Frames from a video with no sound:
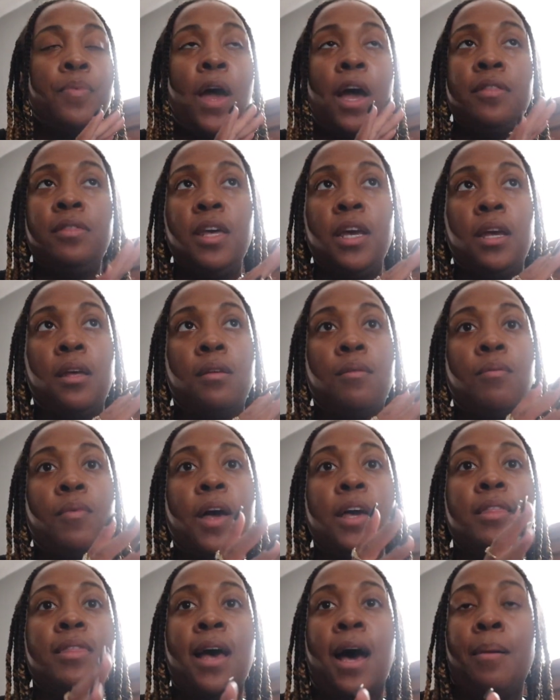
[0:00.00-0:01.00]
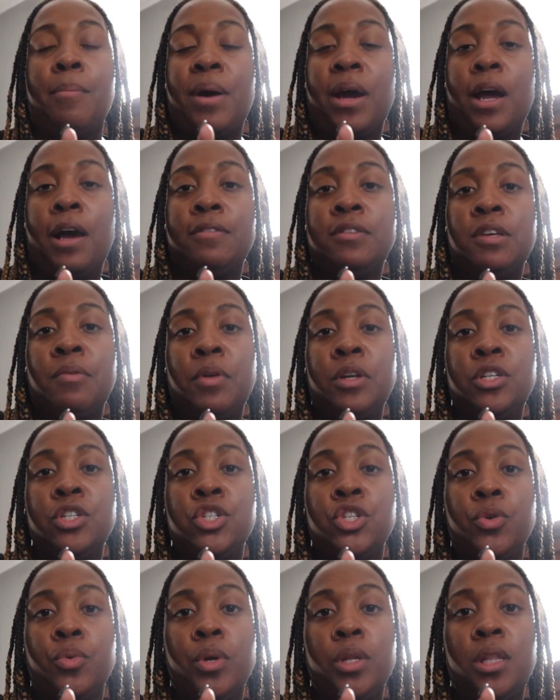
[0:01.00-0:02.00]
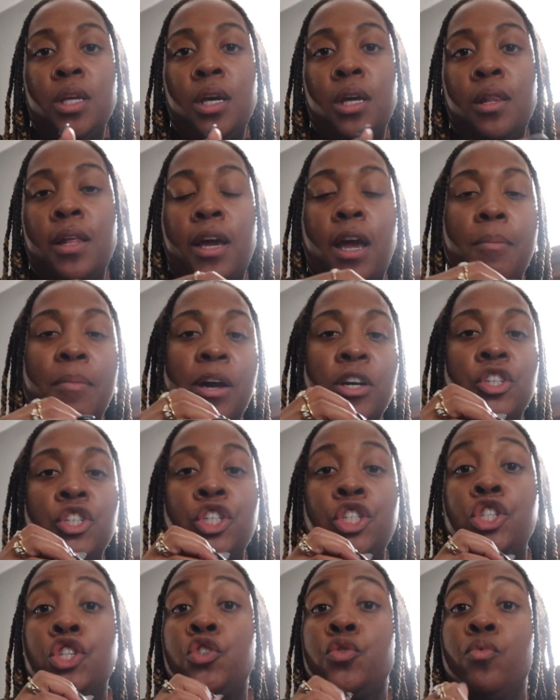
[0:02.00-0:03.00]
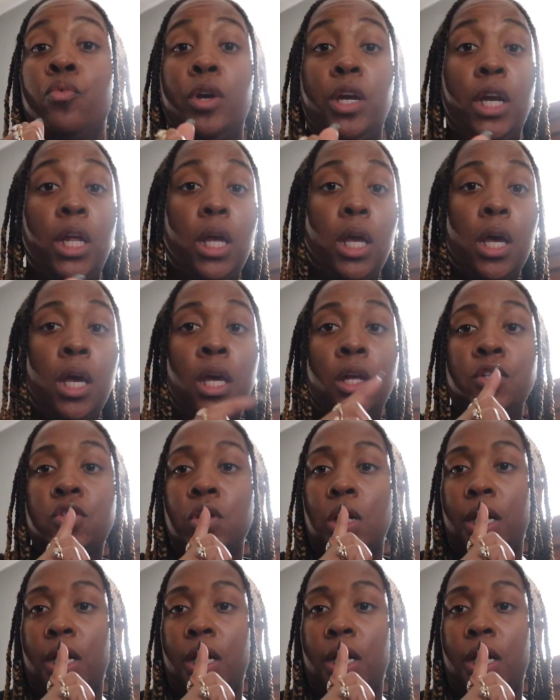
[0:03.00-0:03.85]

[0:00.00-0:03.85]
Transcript: think that might have something to do with it. I'm actually just reading it. So I